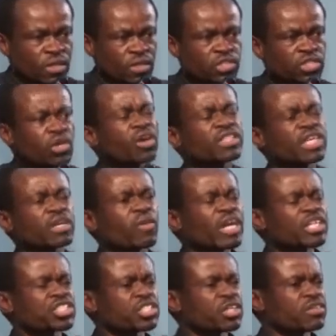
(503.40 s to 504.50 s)
So the
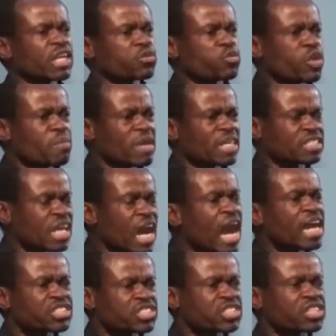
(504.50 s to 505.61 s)
question that we must
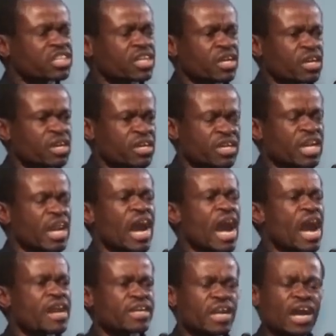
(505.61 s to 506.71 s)
ask here
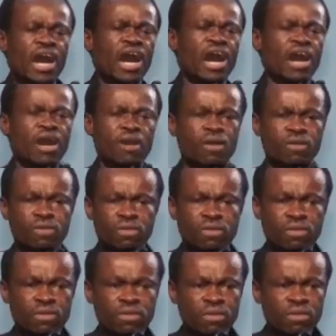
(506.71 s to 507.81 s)
and now,
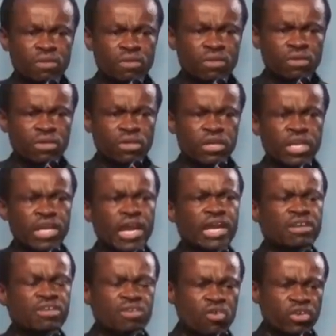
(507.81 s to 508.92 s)
in
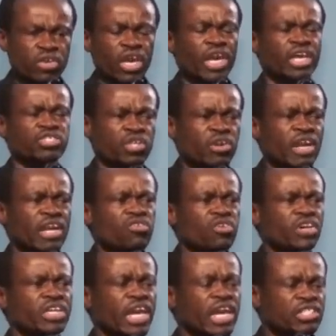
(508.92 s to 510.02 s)
an
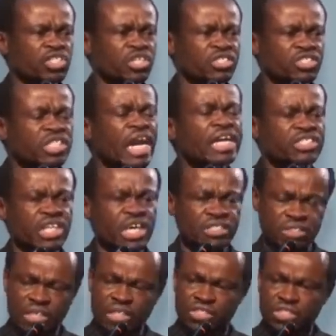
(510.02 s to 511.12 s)
occasion such
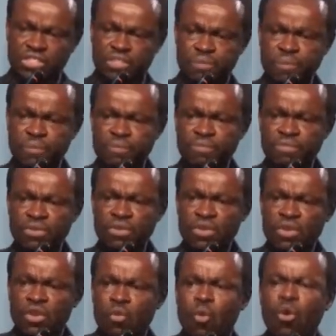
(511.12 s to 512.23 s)
as this,
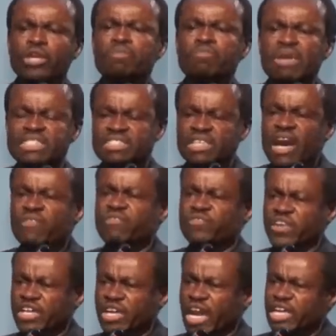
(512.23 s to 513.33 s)
what must
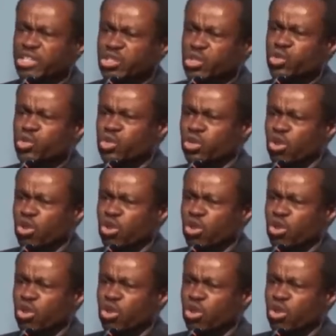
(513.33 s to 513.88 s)
Africa do